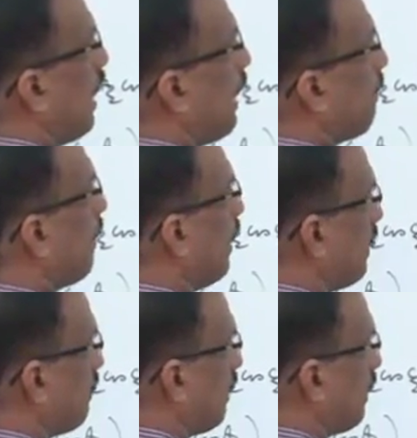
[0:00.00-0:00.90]

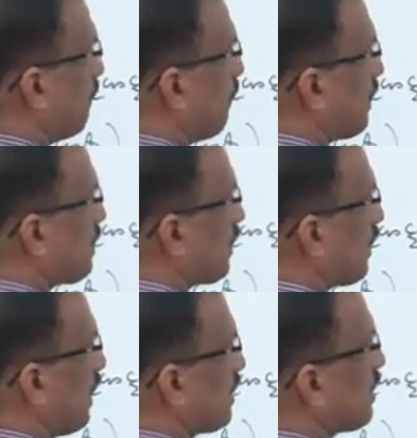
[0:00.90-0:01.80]
upon 1 plus
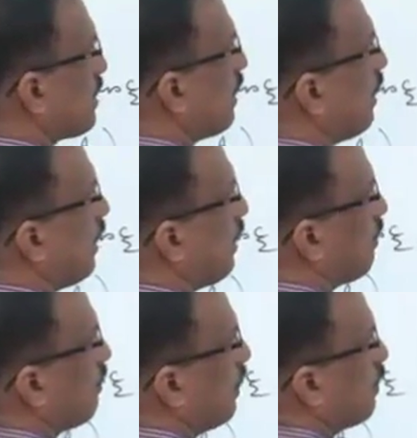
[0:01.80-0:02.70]
cos c
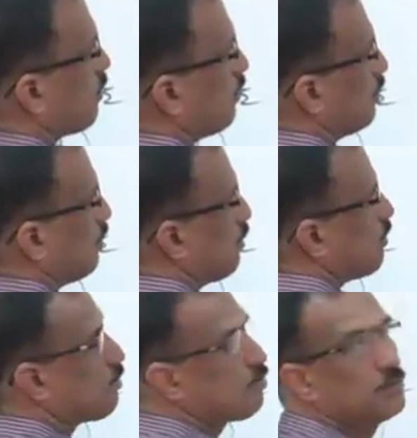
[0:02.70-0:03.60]
equal to
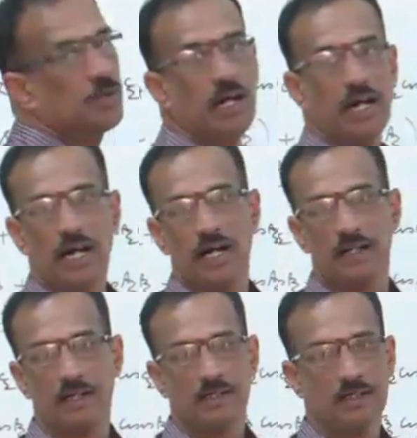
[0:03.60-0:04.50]
2r.
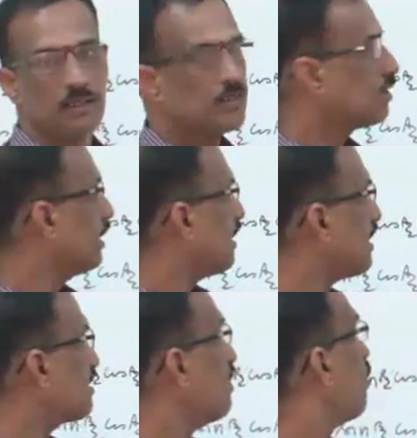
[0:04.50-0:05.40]
So, that is